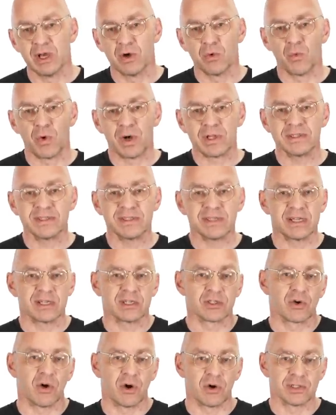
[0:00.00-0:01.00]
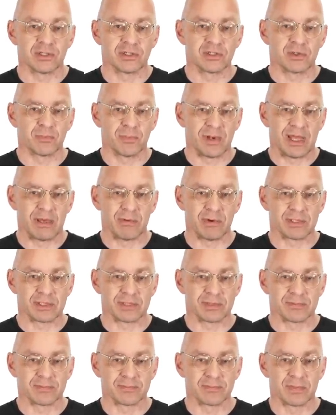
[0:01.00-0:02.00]
1 cent coins to play
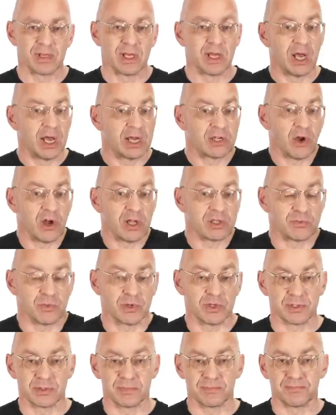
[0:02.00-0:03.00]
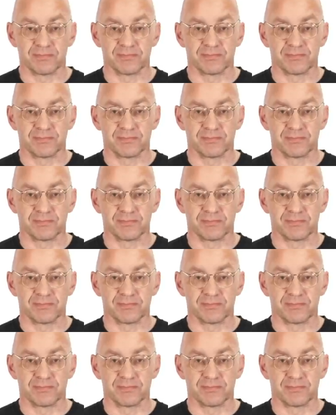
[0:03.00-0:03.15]
with, a dollar's worth.